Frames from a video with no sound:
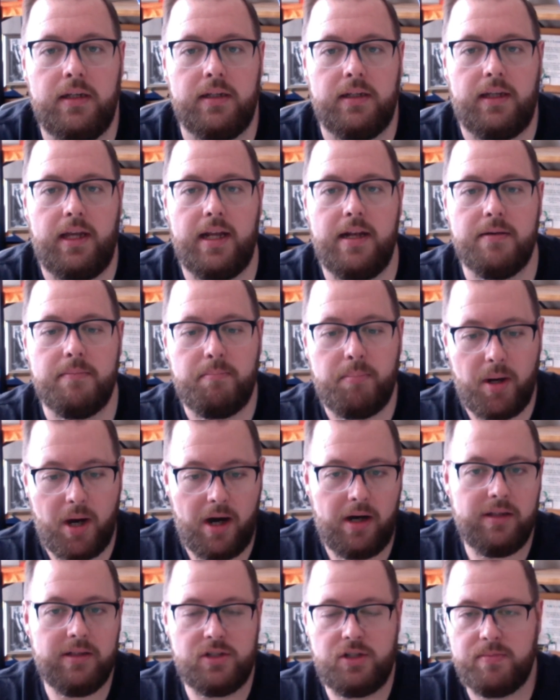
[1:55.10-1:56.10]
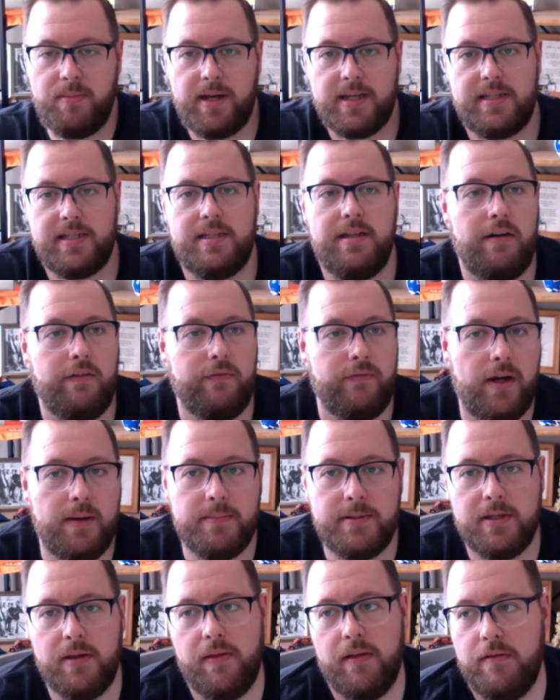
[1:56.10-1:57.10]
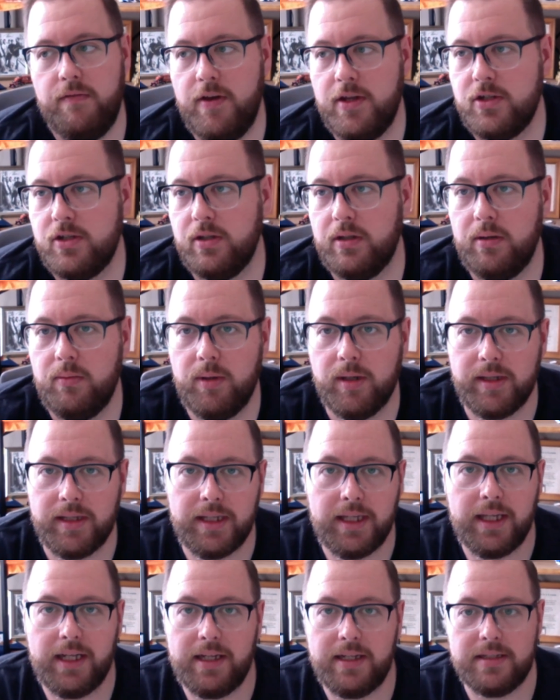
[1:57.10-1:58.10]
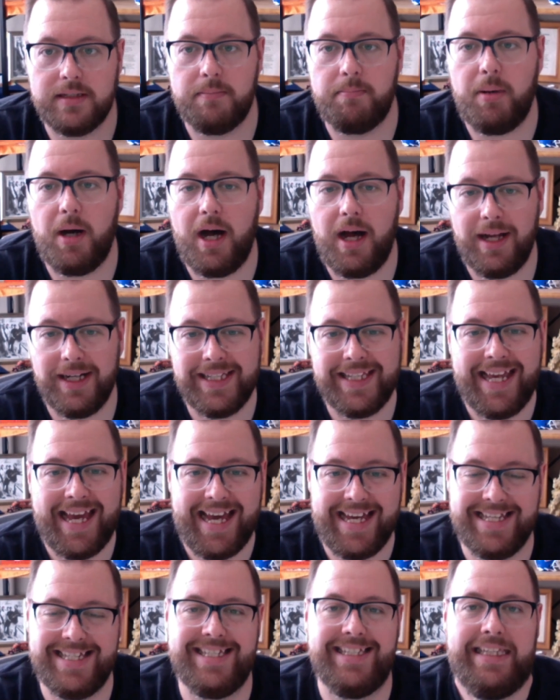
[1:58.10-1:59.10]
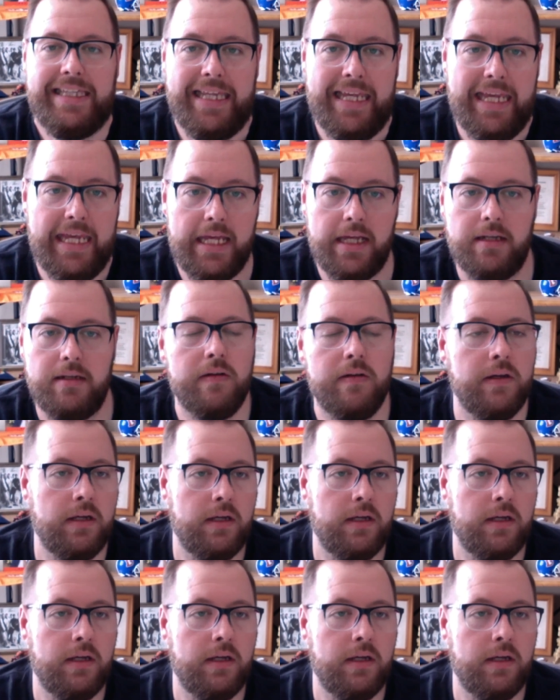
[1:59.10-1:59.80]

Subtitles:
kind of polish myself up so that eventually we could get into podcast land,